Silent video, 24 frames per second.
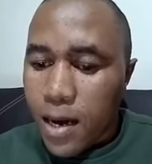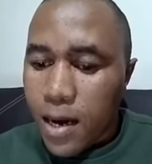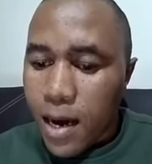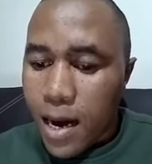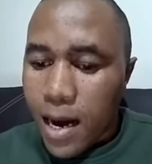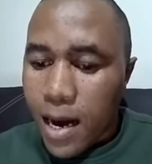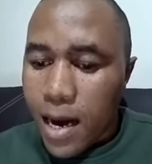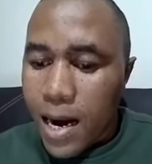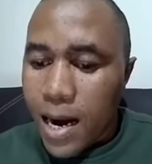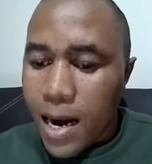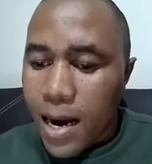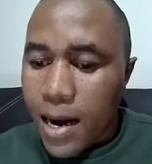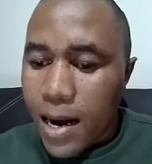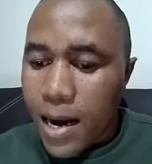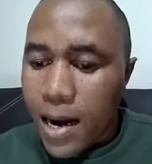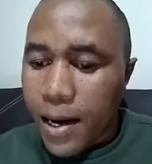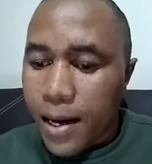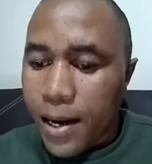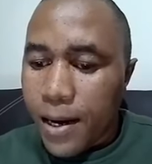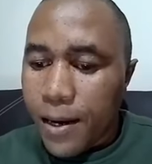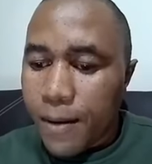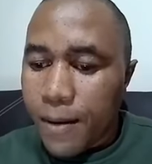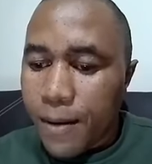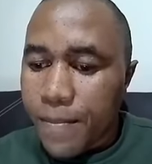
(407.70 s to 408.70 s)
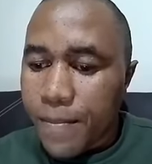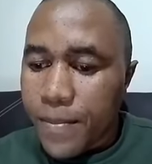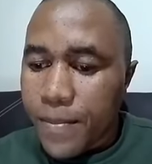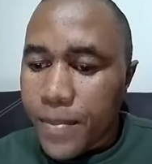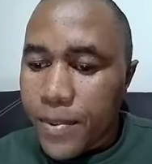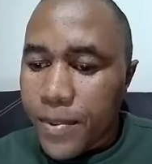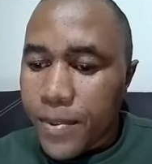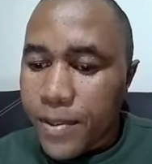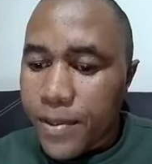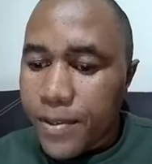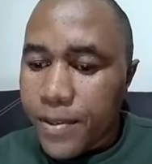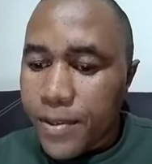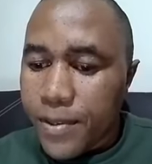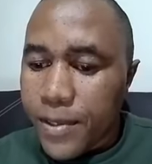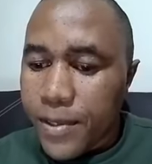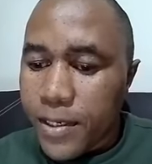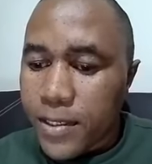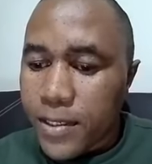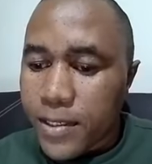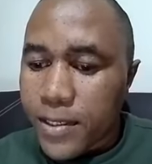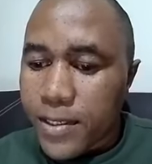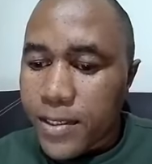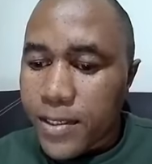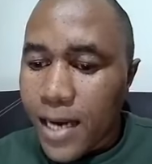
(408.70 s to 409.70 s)
uh, the
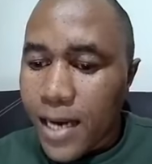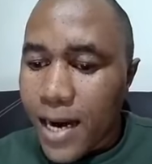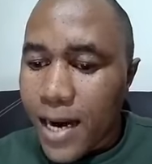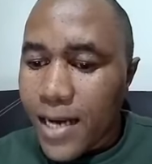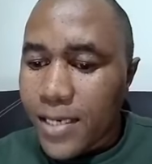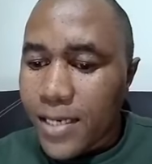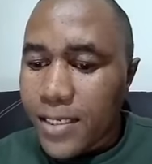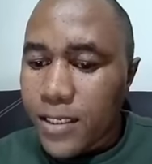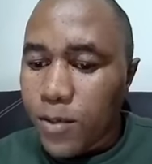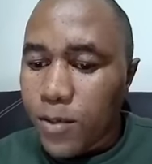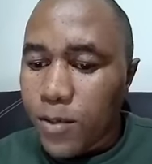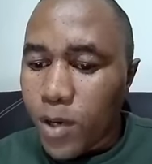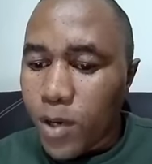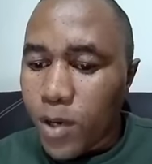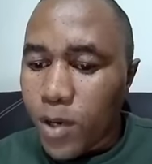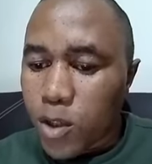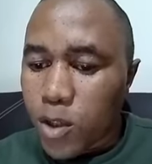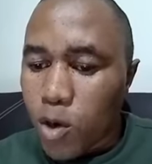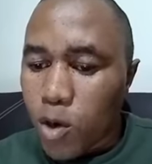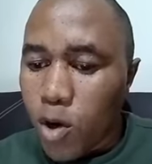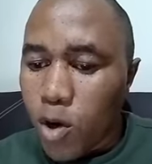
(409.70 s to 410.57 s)
study was